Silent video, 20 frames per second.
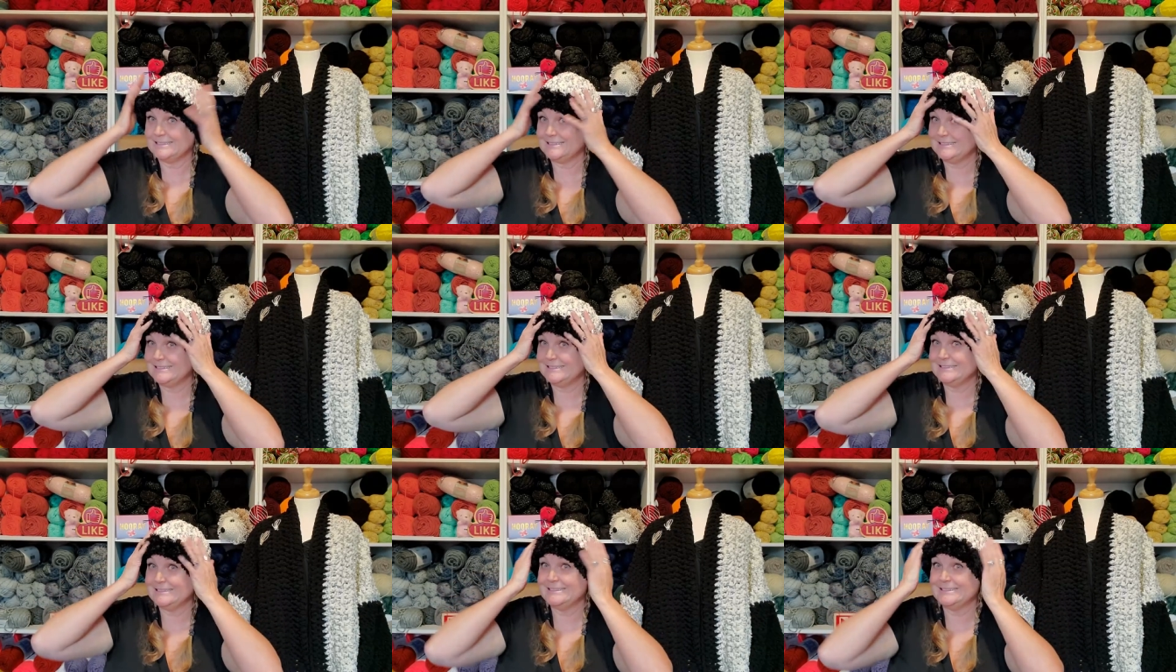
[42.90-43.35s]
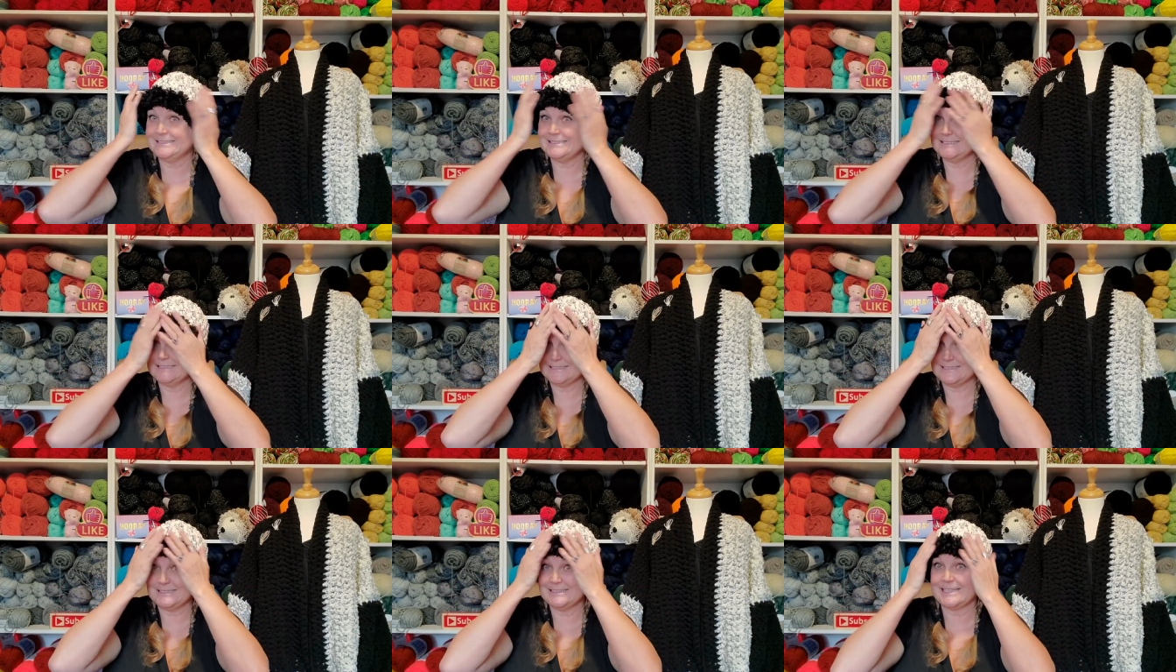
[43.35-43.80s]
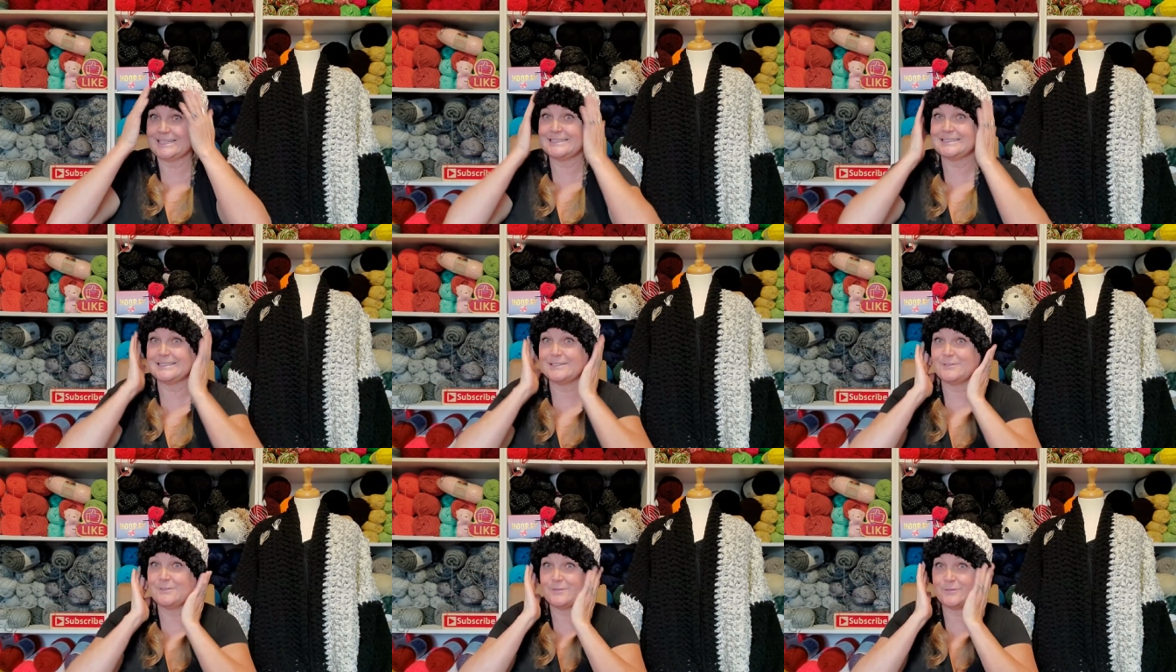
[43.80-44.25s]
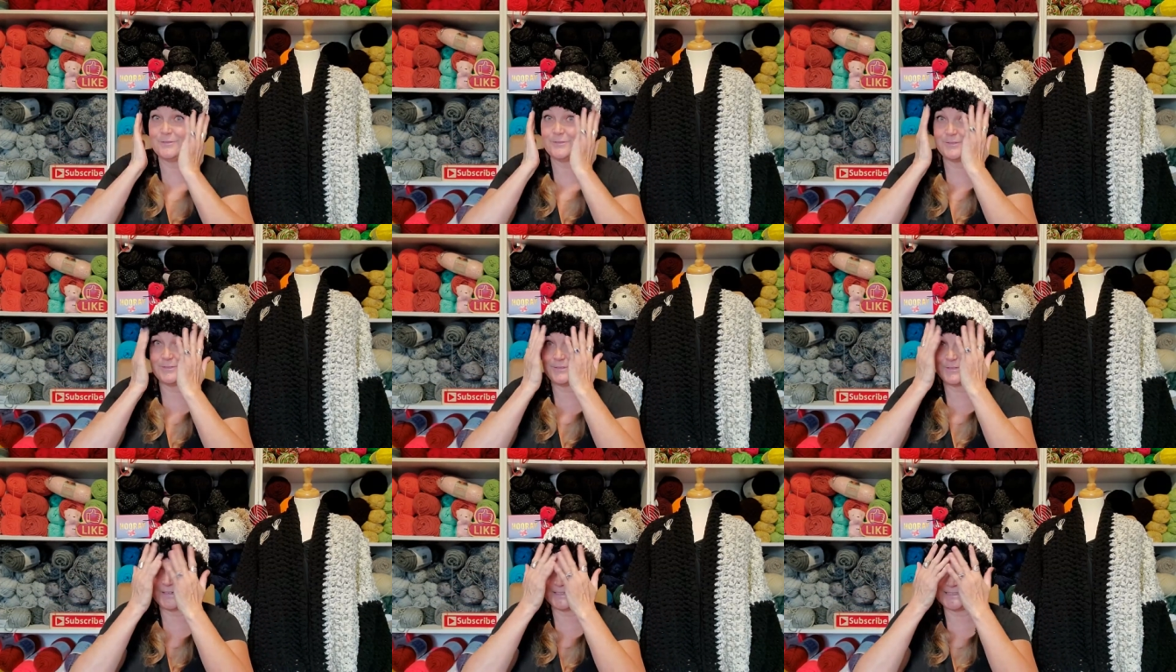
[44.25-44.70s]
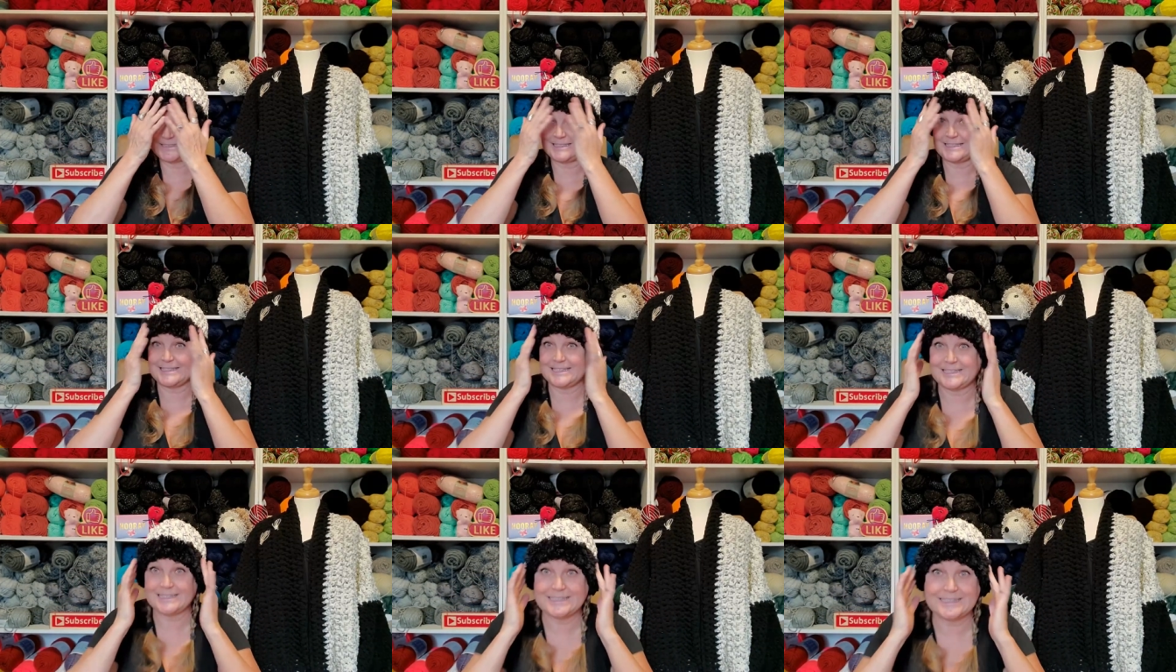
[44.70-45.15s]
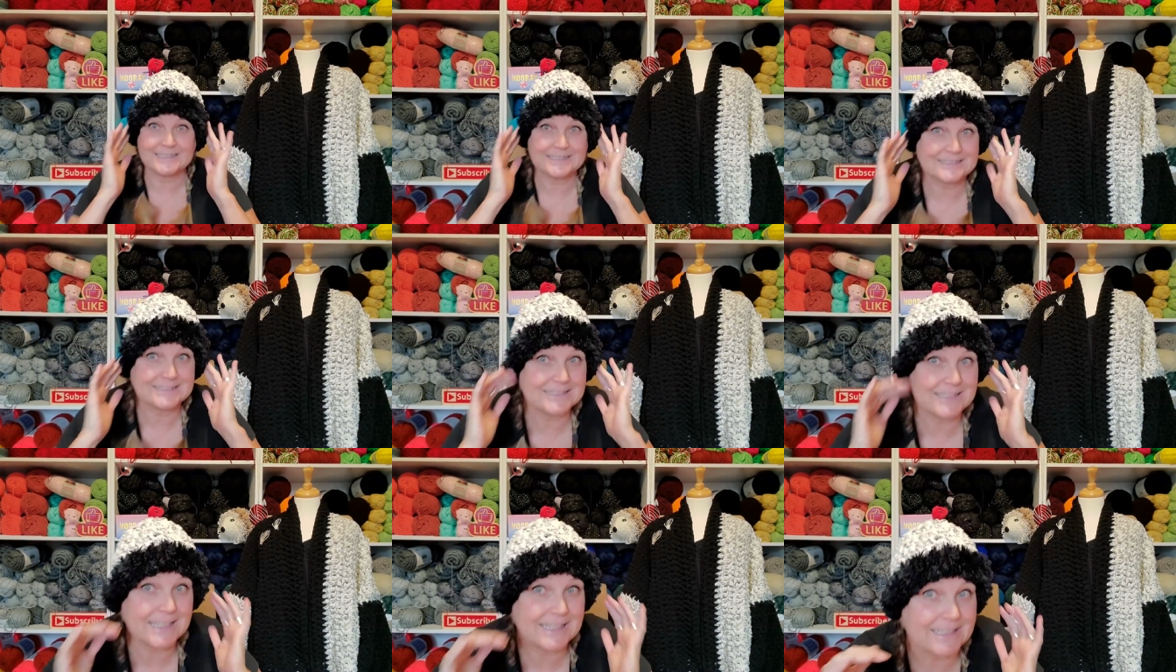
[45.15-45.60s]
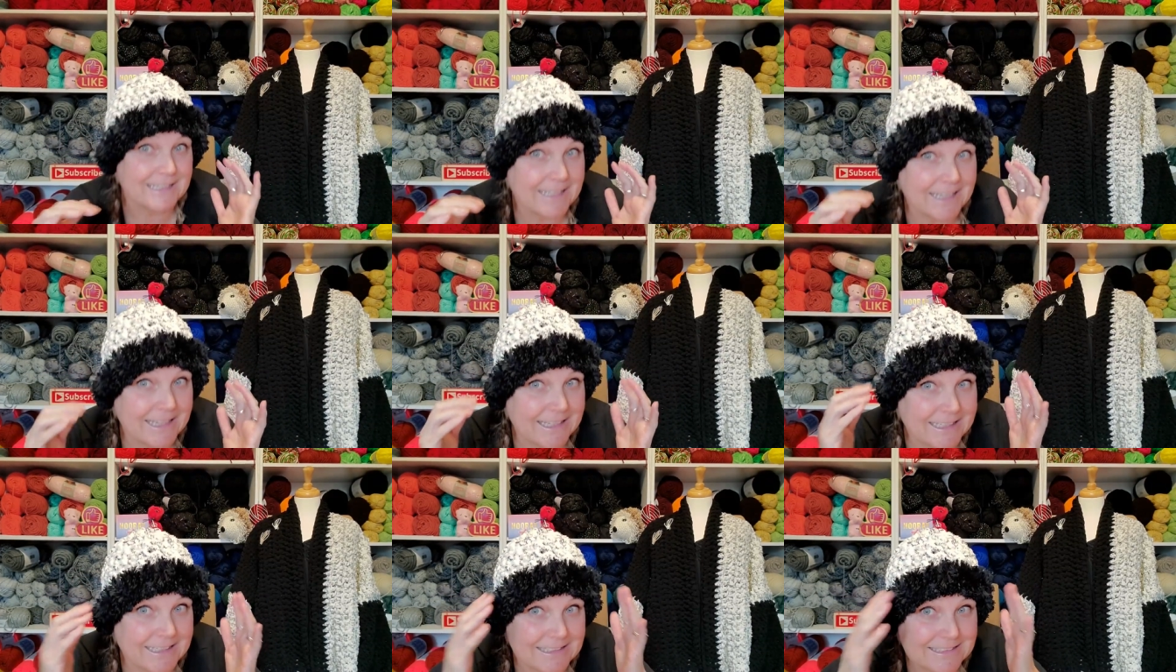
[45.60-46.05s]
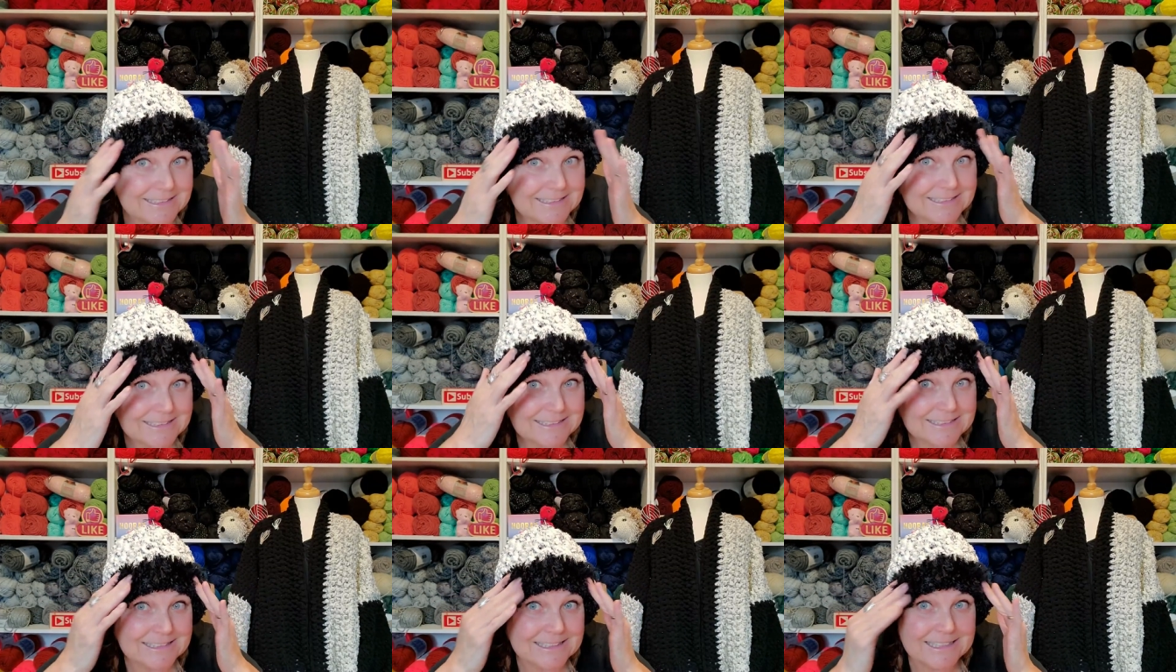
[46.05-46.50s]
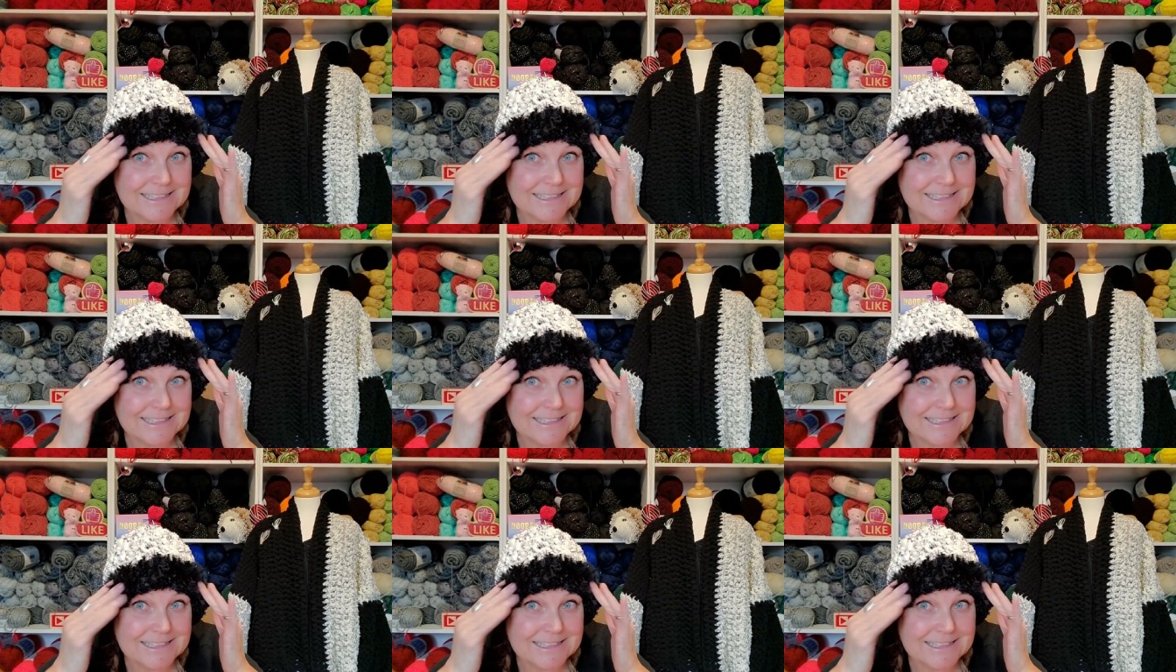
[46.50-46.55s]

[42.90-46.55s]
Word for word: mm, nice and fuzzy. Isn't that nice?